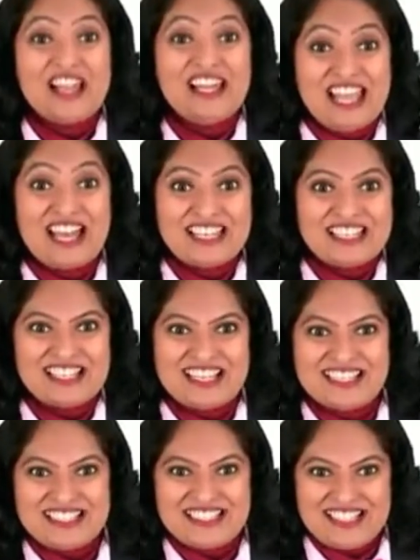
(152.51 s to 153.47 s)
Let us
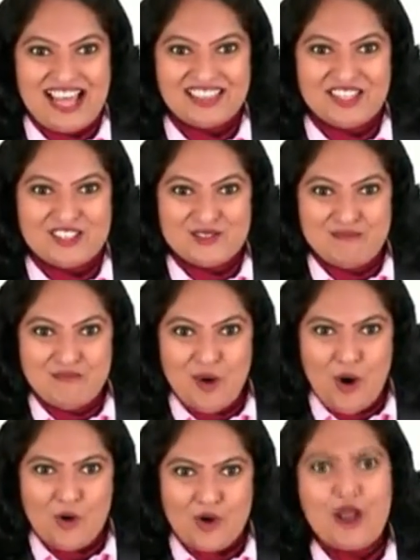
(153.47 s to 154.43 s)
understand this
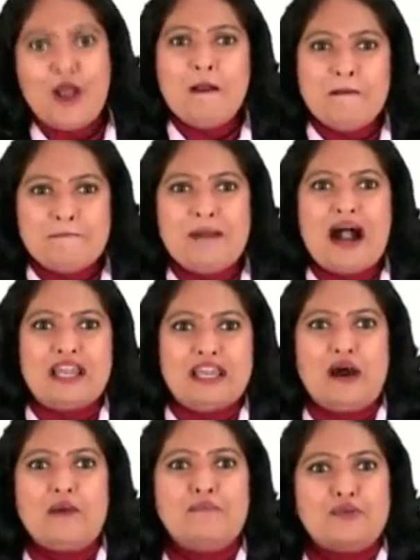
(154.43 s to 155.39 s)
more
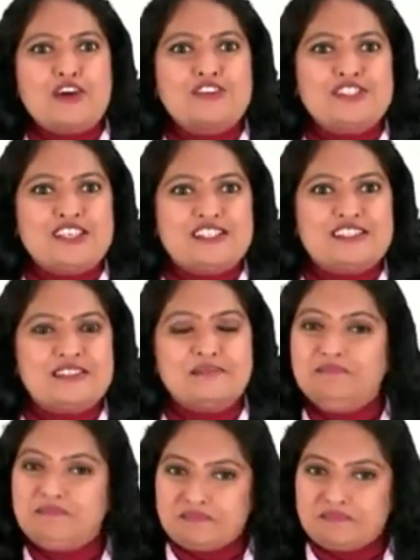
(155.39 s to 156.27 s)
by a process.